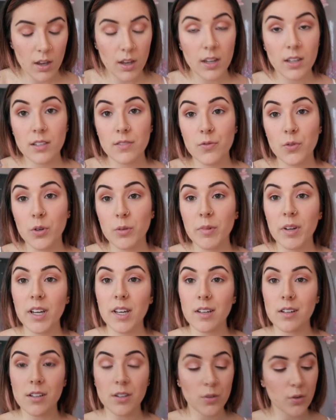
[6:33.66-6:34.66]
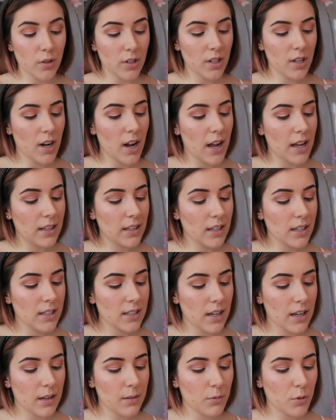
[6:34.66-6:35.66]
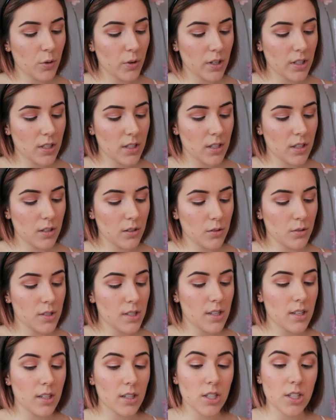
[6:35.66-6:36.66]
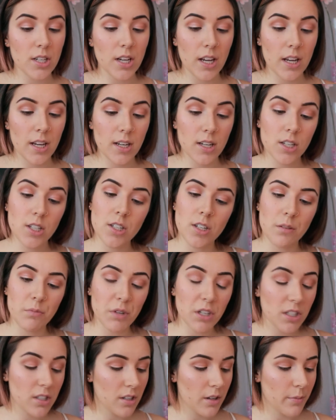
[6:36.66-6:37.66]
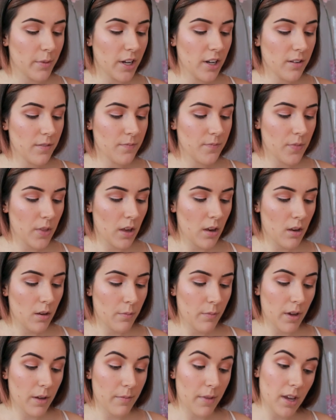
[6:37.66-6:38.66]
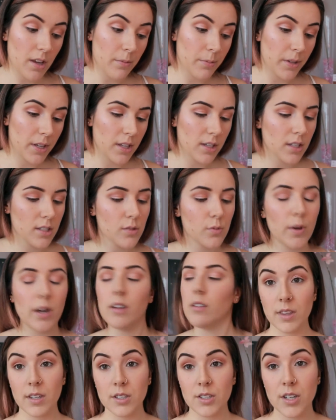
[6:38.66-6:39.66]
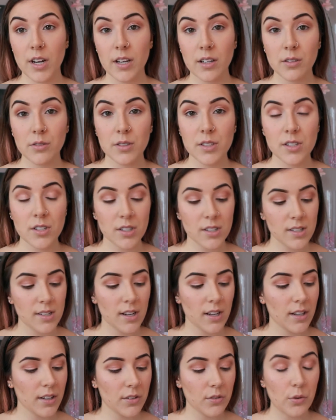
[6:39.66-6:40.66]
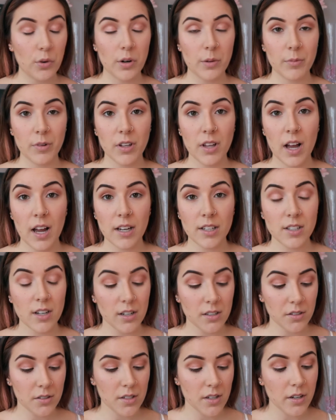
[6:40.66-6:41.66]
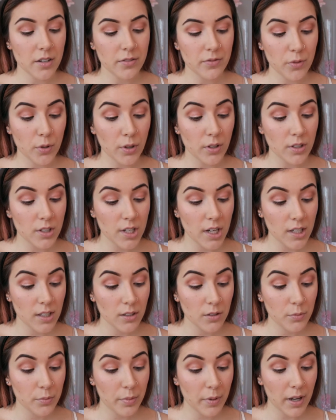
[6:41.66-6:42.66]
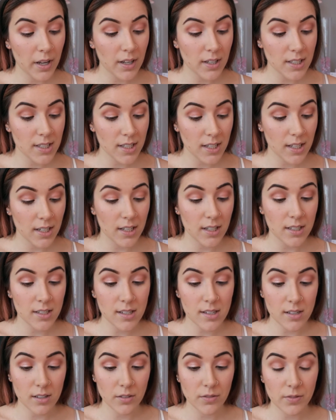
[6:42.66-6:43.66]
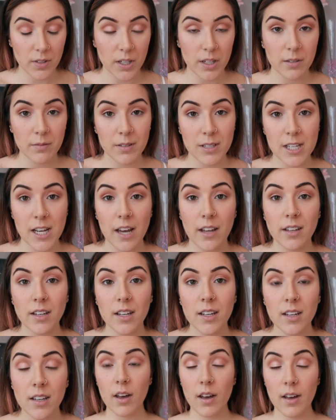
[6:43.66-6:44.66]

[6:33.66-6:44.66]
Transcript: And for my inner corner highlight, I'm going to use the shade Shimma by Makeup Geek as well. This shadow is just a normal eyeshadow. It's not a foiled shadow, but it is still very metallic.